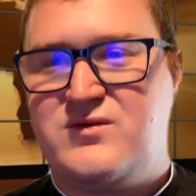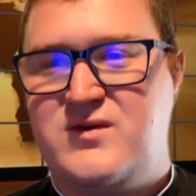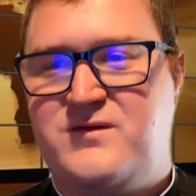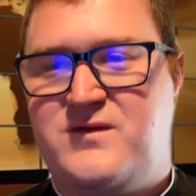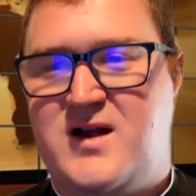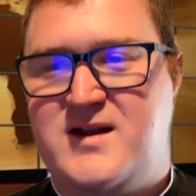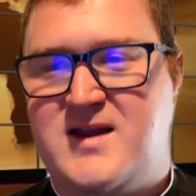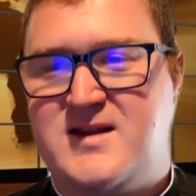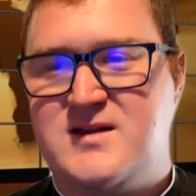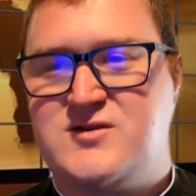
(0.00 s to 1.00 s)
we find
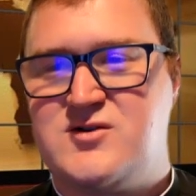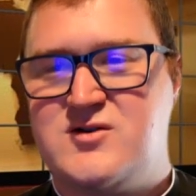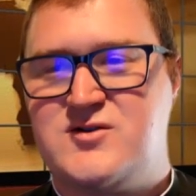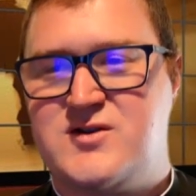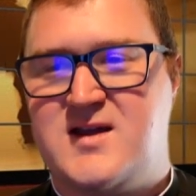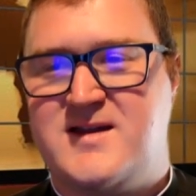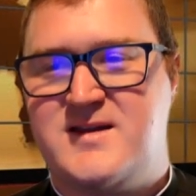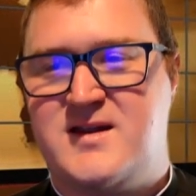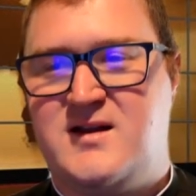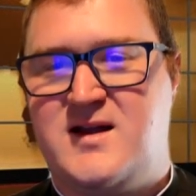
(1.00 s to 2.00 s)
that the church
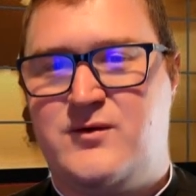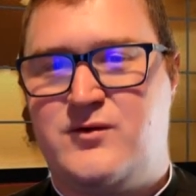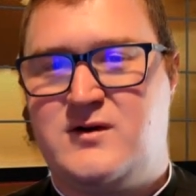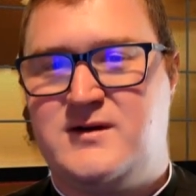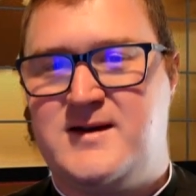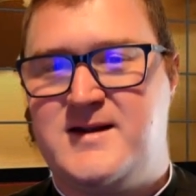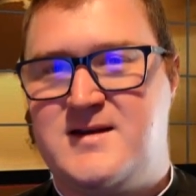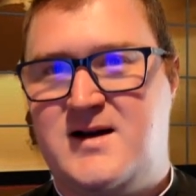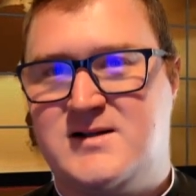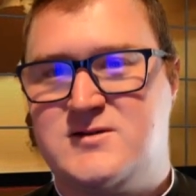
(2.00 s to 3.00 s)
tends to let worldly
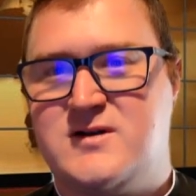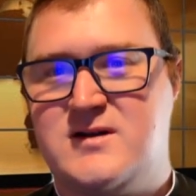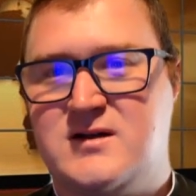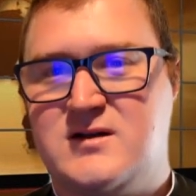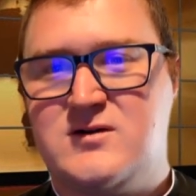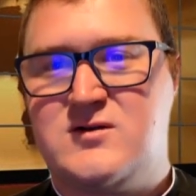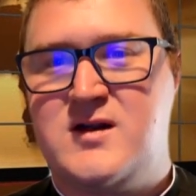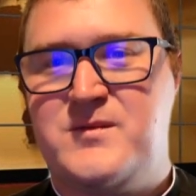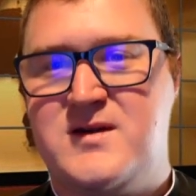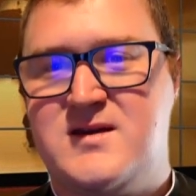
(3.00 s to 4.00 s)
doctrine
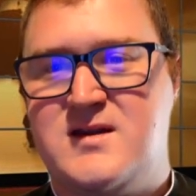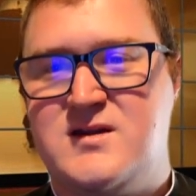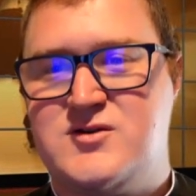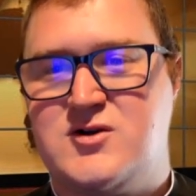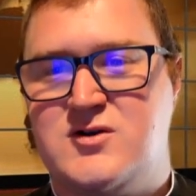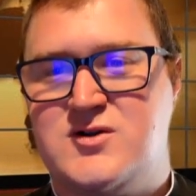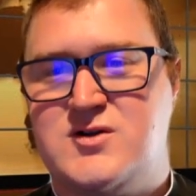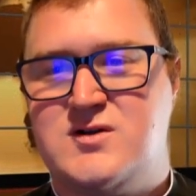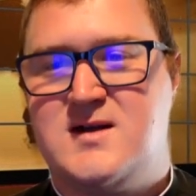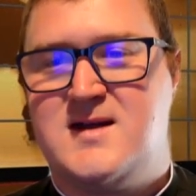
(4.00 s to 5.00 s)
creep into the
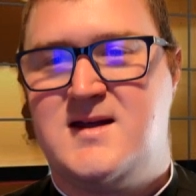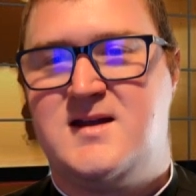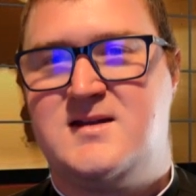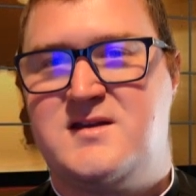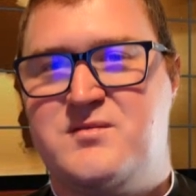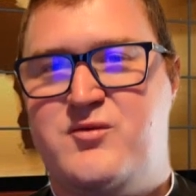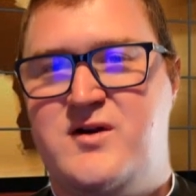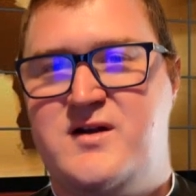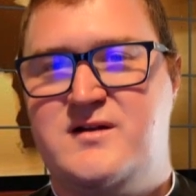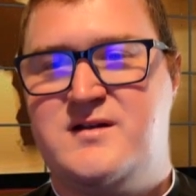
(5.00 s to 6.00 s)
church and
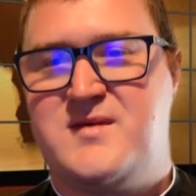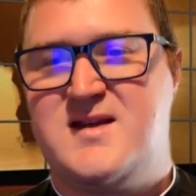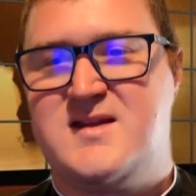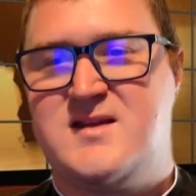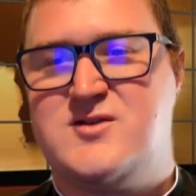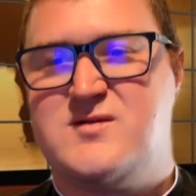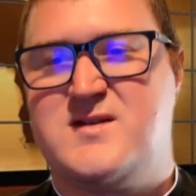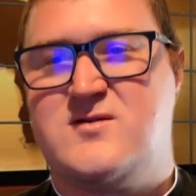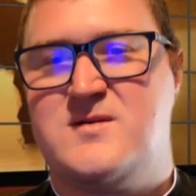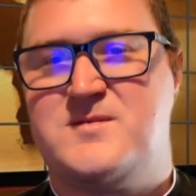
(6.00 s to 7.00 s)
spoil the message of
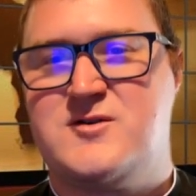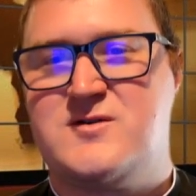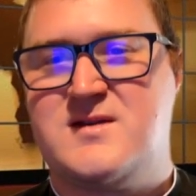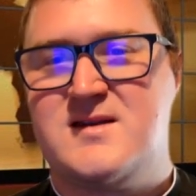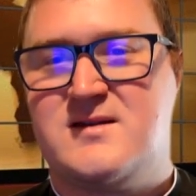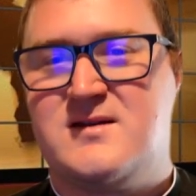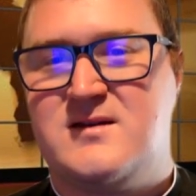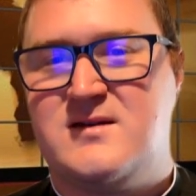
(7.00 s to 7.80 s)
scriptures